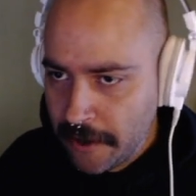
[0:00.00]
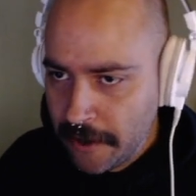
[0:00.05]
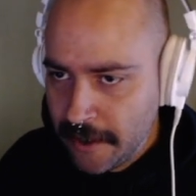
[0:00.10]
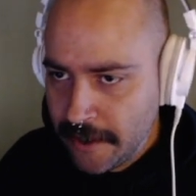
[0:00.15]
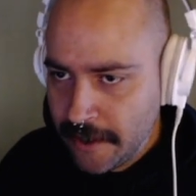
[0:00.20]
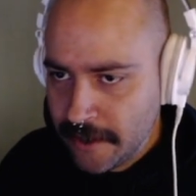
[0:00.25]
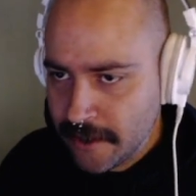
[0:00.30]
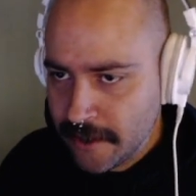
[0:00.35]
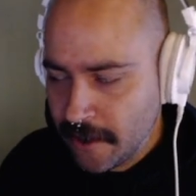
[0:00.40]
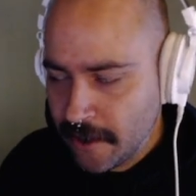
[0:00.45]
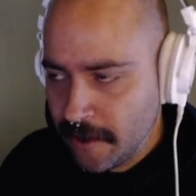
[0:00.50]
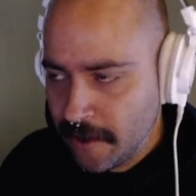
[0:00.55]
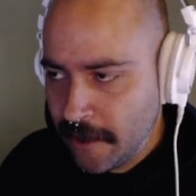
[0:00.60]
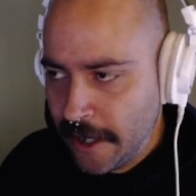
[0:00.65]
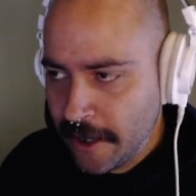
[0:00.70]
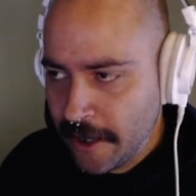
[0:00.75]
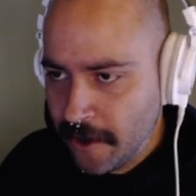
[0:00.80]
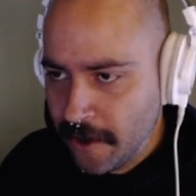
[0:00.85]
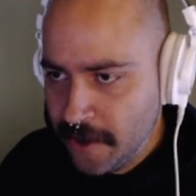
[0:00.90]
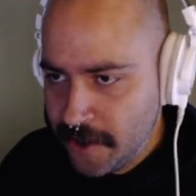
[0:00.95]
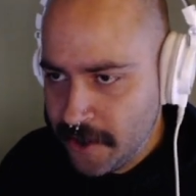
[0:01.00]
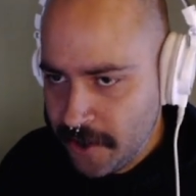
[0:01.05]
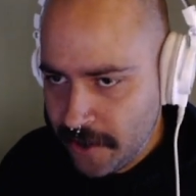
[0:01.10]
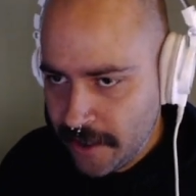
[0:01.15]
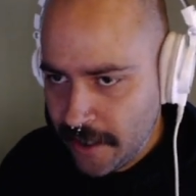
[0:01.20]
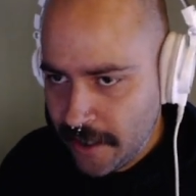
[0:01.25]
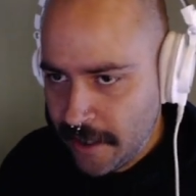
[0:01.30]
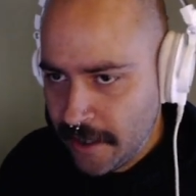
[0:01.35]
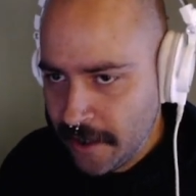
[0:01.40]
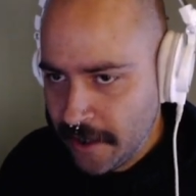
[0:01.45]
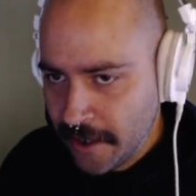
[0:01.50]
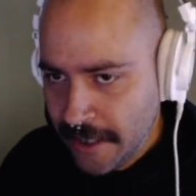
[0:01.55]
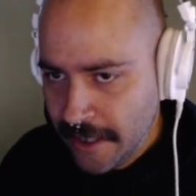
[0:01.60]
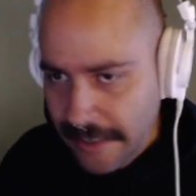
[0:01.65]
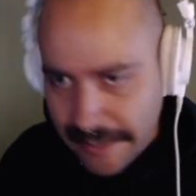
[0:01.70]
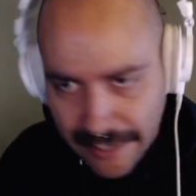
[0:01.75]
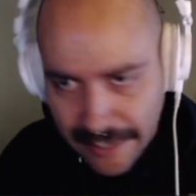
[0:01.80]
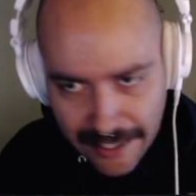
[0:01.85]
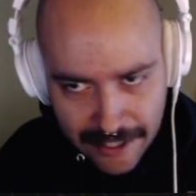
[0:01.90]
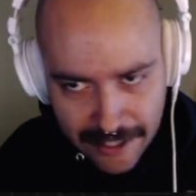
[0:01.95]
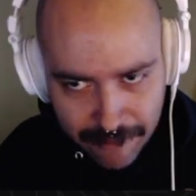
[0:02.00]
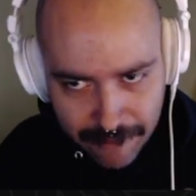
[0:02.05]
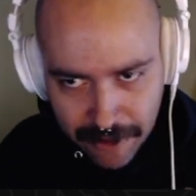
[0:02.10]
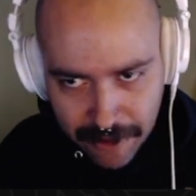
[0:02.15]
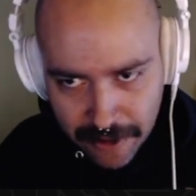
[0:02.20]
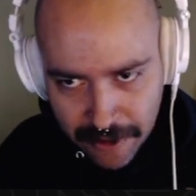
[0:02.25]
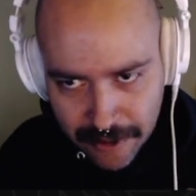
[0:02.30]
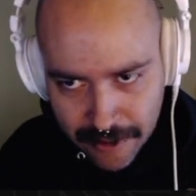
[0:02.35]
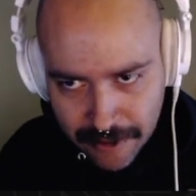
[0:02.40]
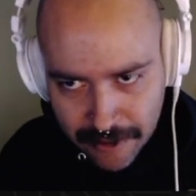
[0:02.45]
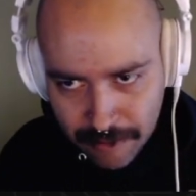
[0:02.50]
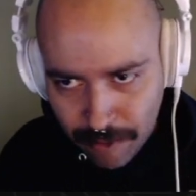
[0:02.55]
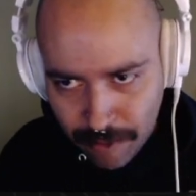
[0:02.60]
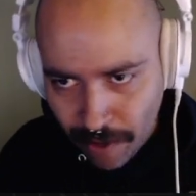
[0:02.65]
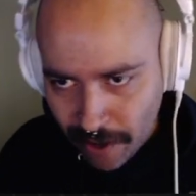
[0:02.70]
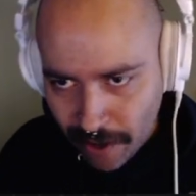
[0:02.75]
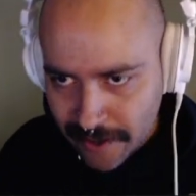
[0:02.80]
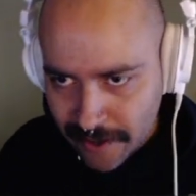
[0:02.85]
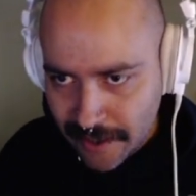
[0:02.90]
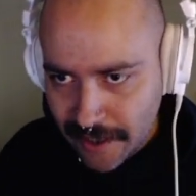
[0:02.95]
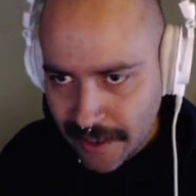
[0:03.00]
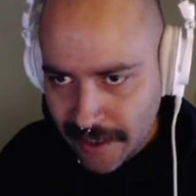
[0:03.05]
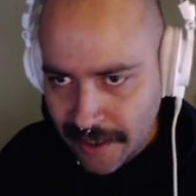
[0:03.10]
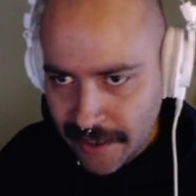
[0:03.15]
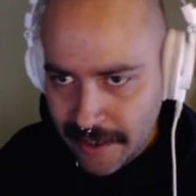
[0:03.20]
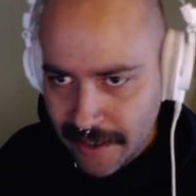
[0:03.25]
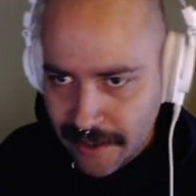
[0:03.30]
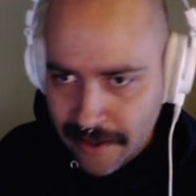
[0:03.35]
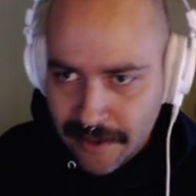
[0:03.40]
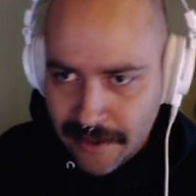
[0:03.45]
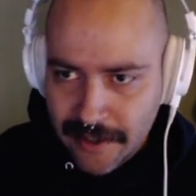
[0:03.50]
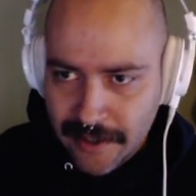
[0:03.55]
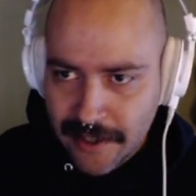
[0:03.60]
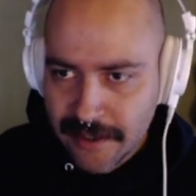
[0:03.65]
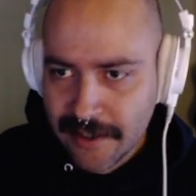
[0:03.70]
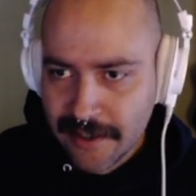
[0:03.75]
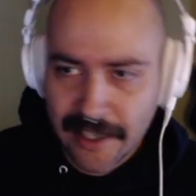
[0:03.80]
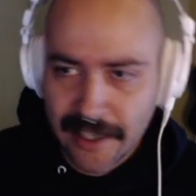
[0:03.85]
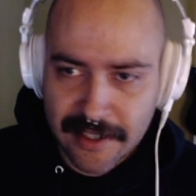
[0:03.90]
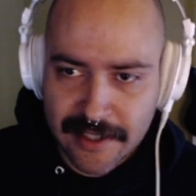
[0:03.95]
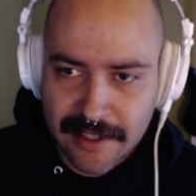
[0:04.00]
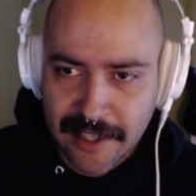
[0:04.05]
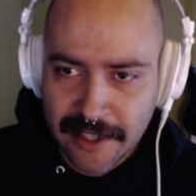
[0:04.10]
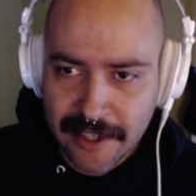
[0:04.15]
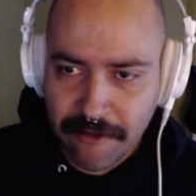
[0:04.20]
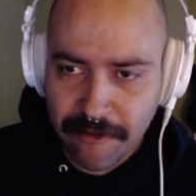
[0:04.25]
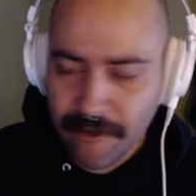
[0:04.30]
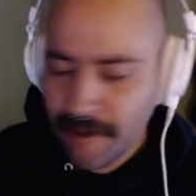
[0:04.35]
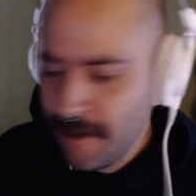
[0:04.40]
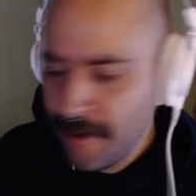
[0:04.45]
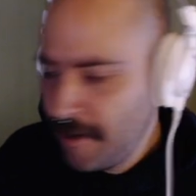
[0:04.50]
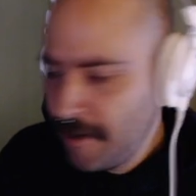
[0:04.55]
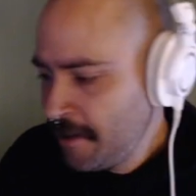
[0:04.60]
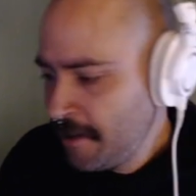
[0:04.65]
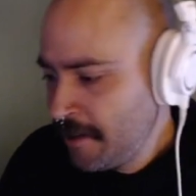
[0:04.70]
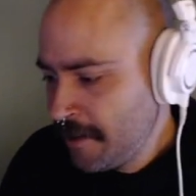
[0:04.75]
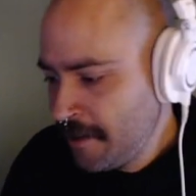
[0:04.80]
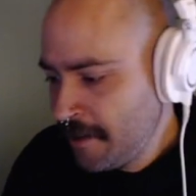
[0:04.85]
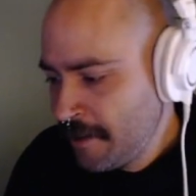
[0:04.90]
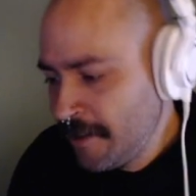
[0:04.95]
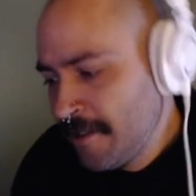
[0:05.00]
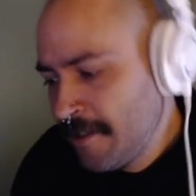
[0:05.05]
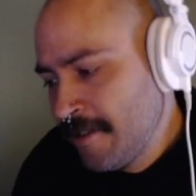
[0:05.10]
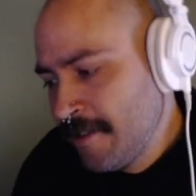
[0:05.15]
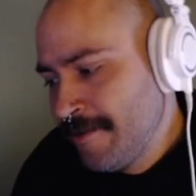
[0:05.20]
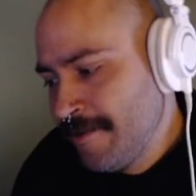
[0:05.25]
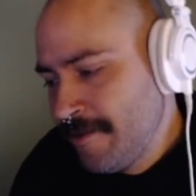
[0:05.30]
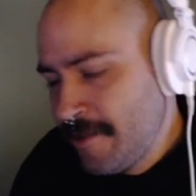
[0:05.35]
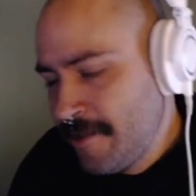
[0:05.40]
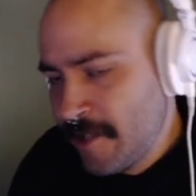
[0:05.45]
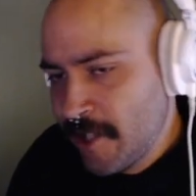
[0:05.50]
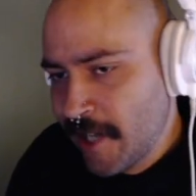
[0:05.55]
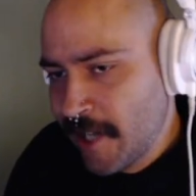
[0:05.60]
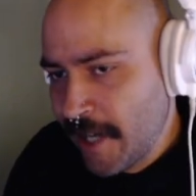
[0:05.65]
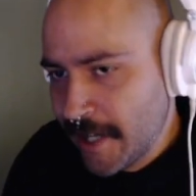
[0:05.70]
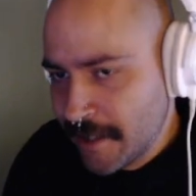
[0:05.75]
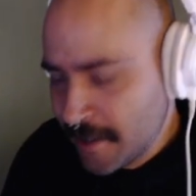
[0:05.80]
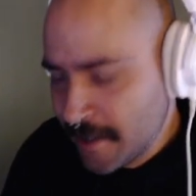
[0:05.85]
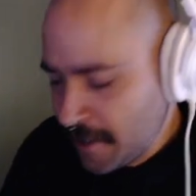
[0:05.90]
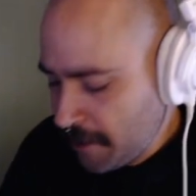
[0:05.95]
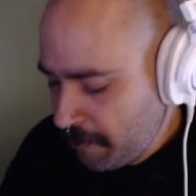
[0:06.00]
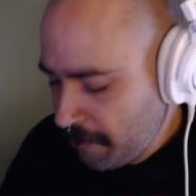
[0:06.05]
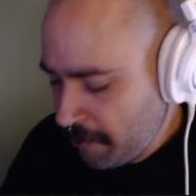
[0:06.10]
And so I encourage you to look into that if you're more on the aesthetic side of GIS stuff.